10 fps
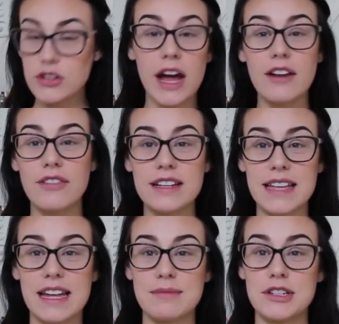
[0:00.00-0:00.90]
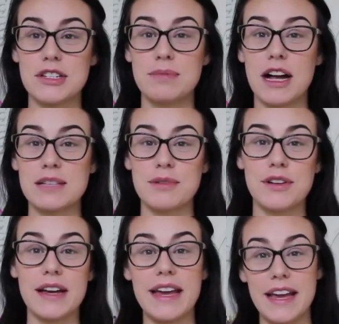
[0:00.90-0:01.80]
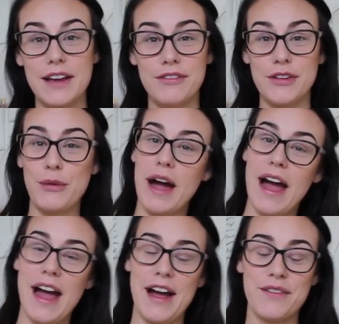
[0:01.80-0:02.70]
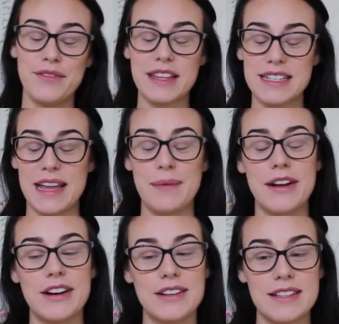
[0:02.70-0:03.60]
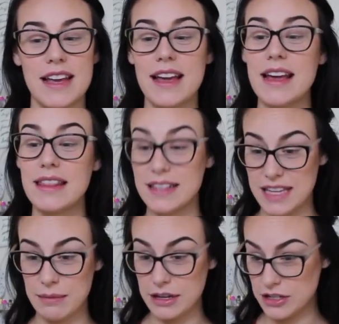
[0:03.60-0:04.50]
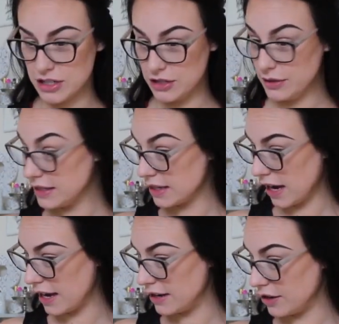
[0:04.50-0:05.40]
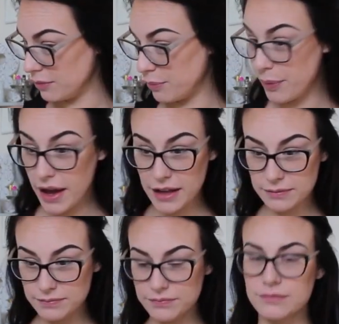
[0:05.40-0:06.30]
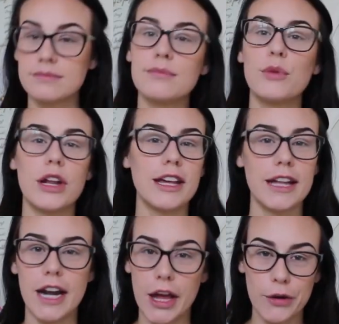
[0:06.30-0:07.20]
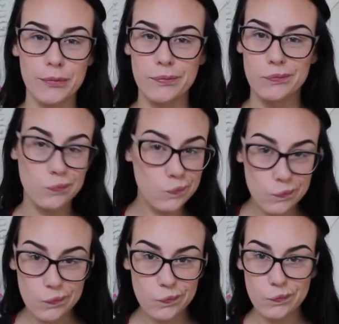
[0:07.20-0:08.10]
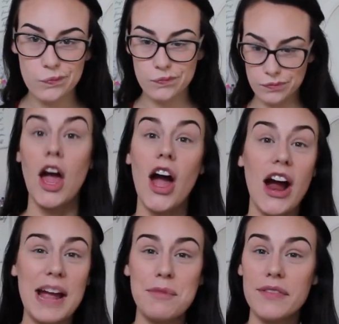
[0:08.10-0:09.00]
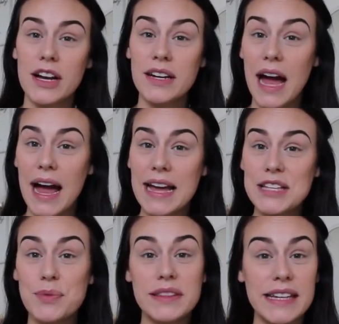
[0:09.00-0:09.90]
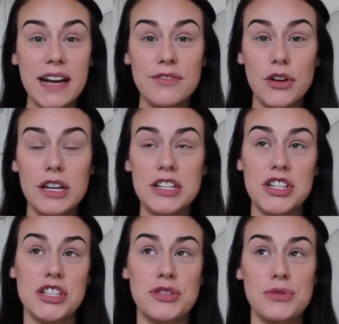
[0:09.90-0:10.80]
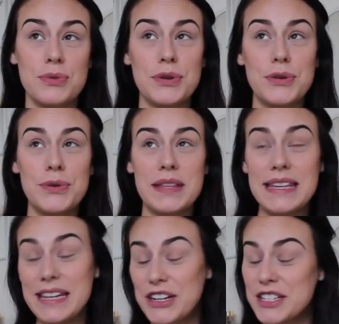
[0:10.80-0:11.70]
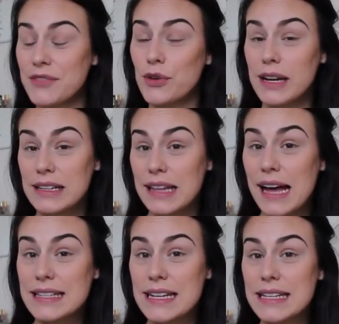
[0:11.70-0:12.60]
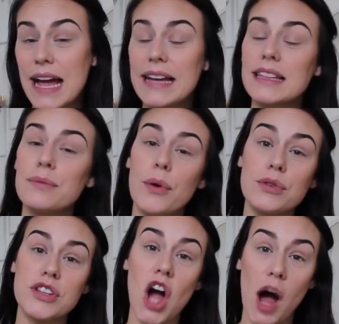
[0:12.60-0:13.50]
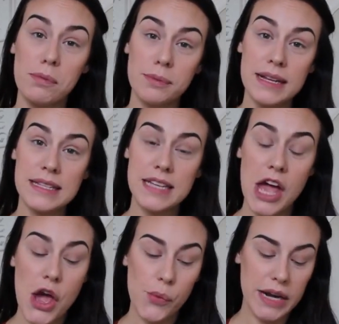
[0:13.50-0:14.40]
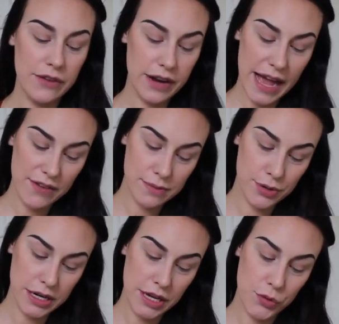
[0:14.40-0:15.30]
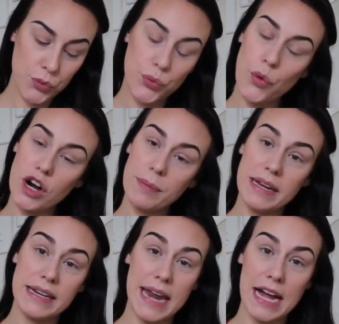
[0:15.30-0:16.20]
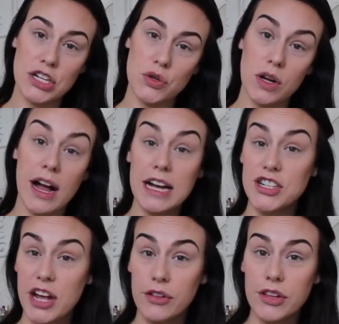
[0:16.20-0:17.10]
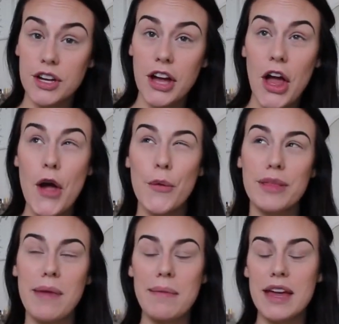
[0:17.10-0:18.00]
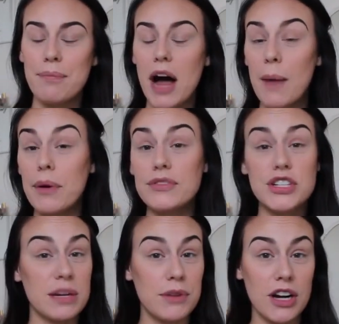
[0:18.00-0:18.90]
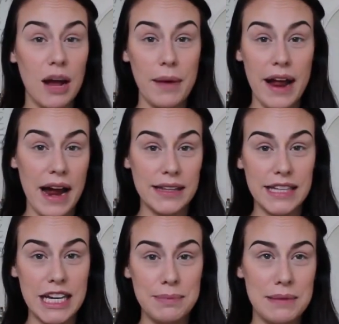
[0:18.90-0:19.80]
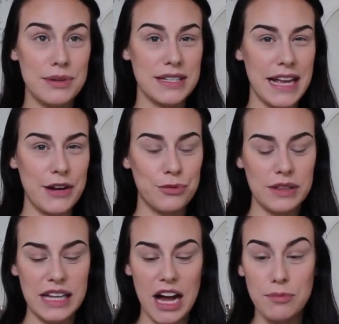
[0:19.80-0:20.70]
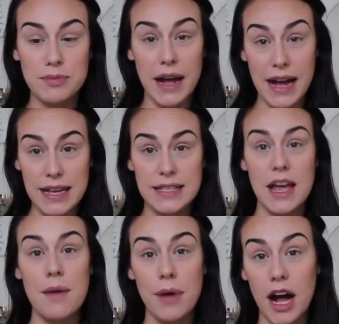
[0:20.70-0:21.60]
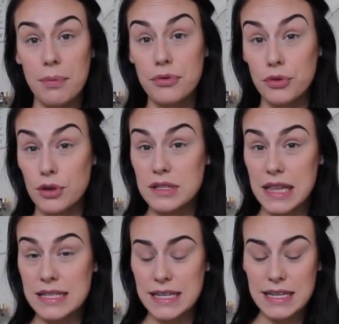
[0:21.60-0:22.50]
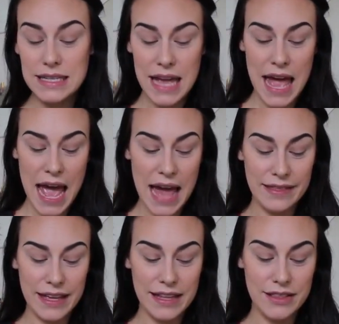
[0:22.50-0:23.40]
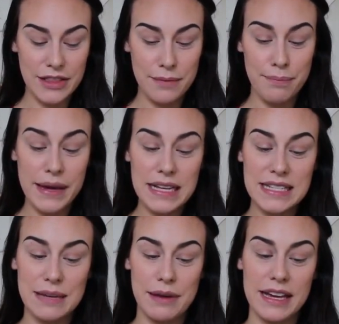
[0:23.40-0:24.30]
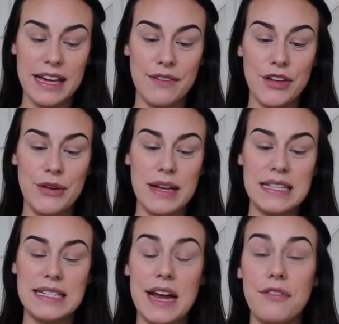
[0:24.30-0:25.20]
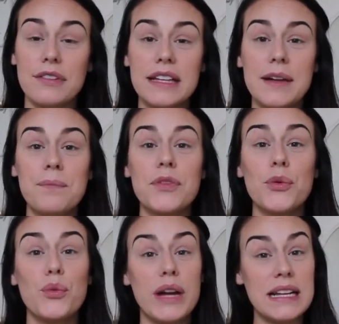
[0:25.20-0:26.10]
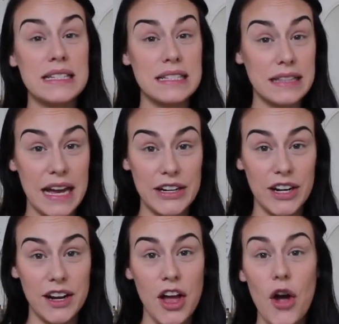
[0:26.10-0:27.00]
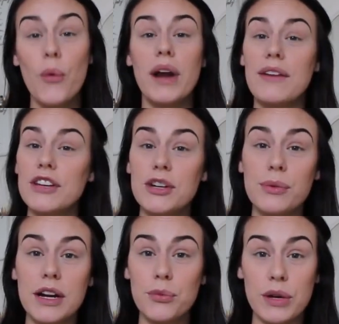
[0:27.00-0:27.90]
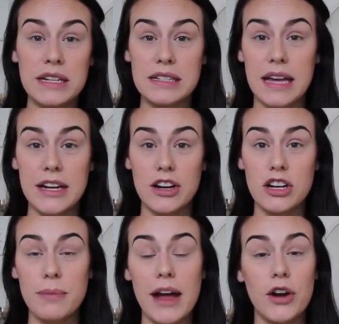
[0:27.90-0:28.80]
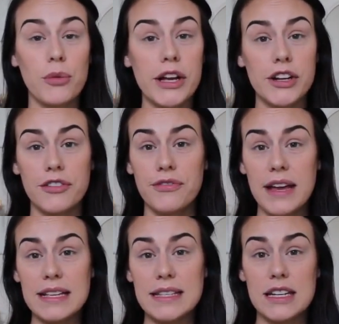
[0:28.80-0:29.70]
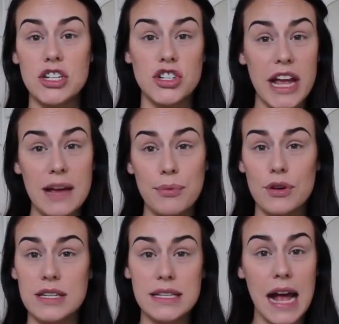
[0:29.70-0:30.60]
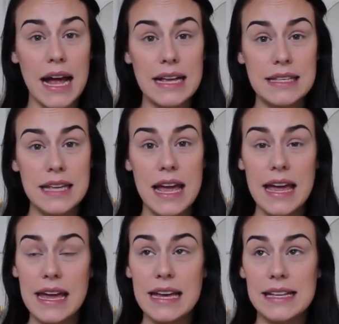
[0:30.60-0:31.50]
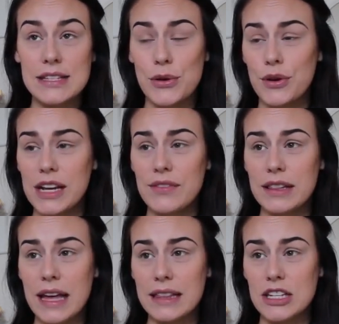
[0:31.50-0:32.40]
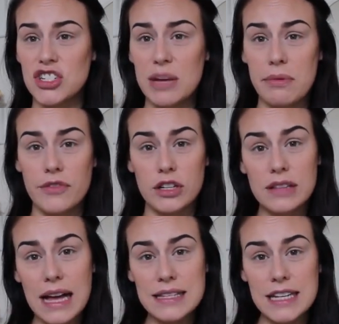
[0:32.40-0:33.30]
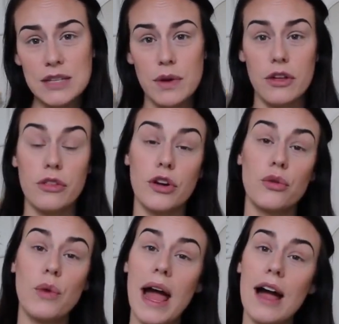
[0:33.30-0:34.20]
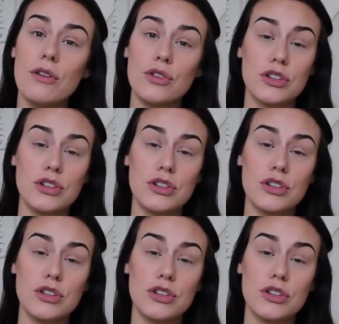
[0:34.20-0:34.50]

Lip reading: try to fix that as much as possible if you have the same ears and the same issue as I do. But what are you gonna do? Alright, moving on to eyes. One thing I've noticed just through the years of wearing glasses, I get the most compliments whenever I have a pretty warm and natural eyeshadow look with maybe a pop of shimmer on my eyelid. People say it really helps my eyes pop through those lenses. And then the biggest tip I can give you is definitely winged liner. whenever you wear winged liner, no matter what your face shape or size is, or even like the shape of your glasses, whether they're round